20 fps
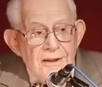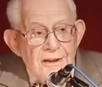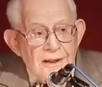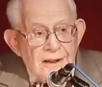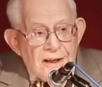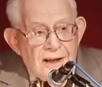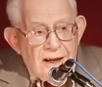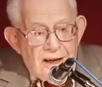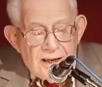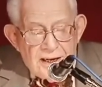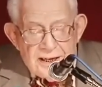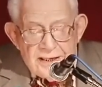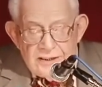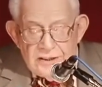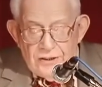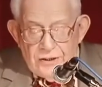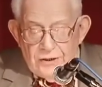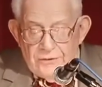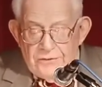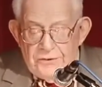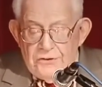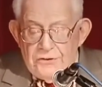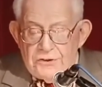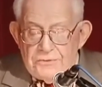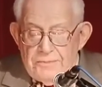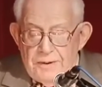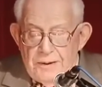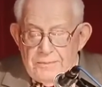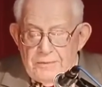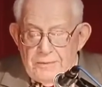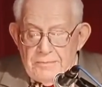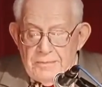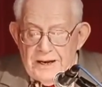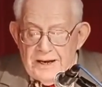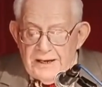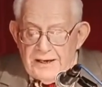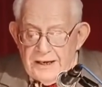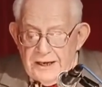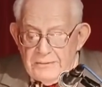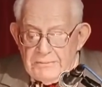The kind of newspaper
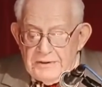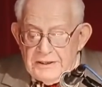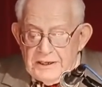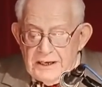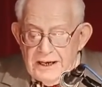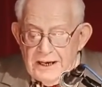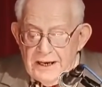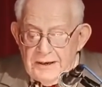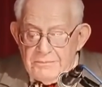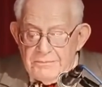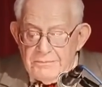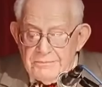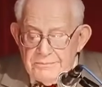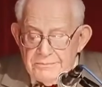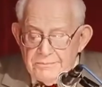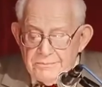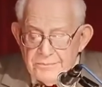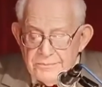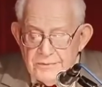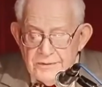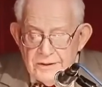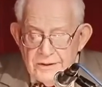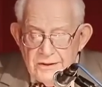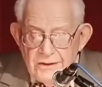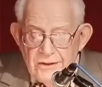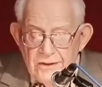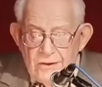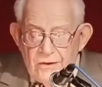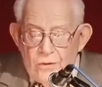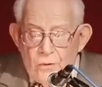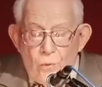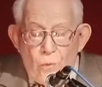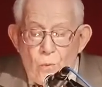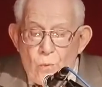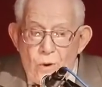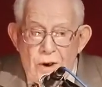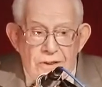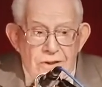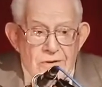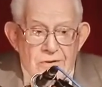man I became
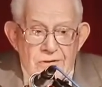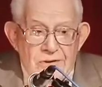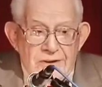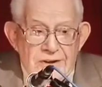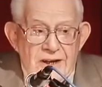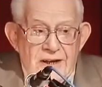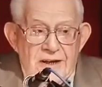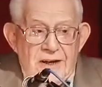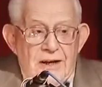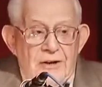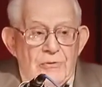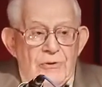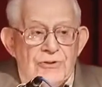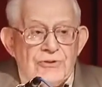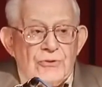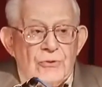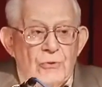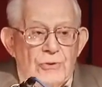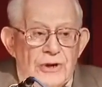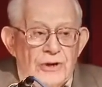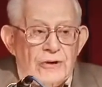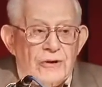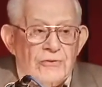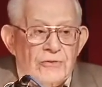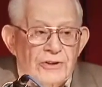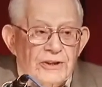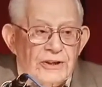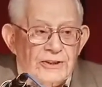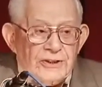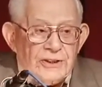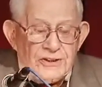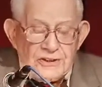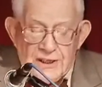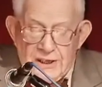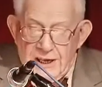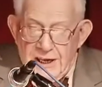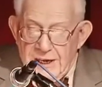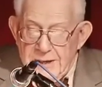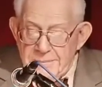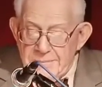whether or not I was aware of it at the
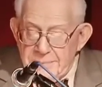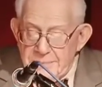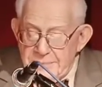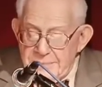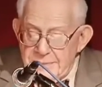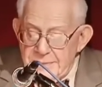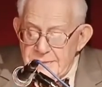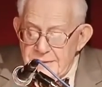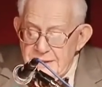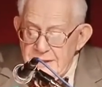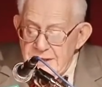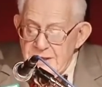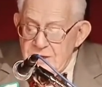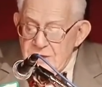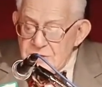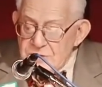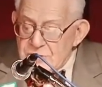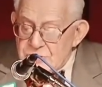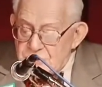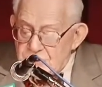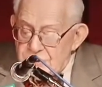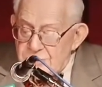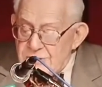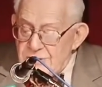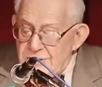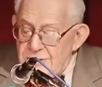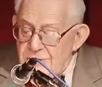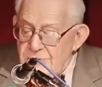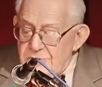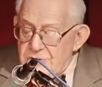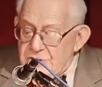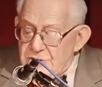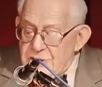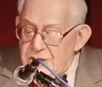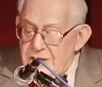time, certainly was